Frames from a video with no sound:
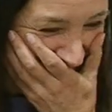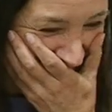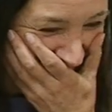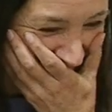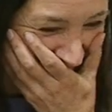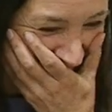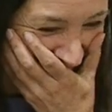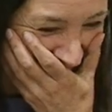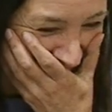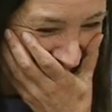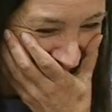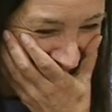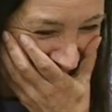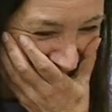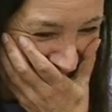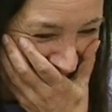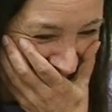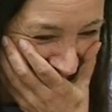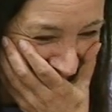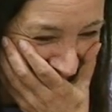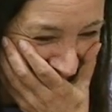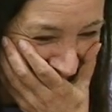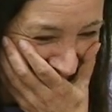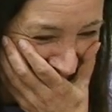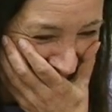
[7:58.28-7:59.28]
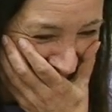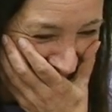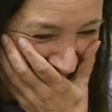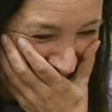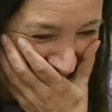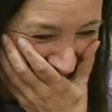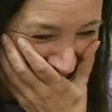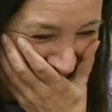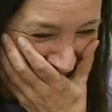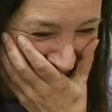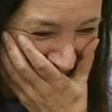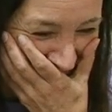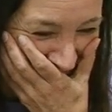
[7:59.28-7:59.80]

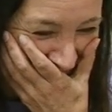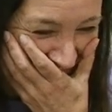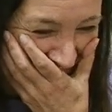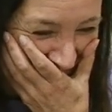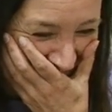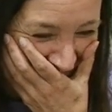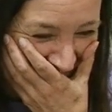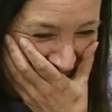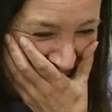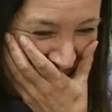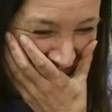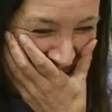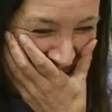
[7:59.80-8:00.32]
[no speech]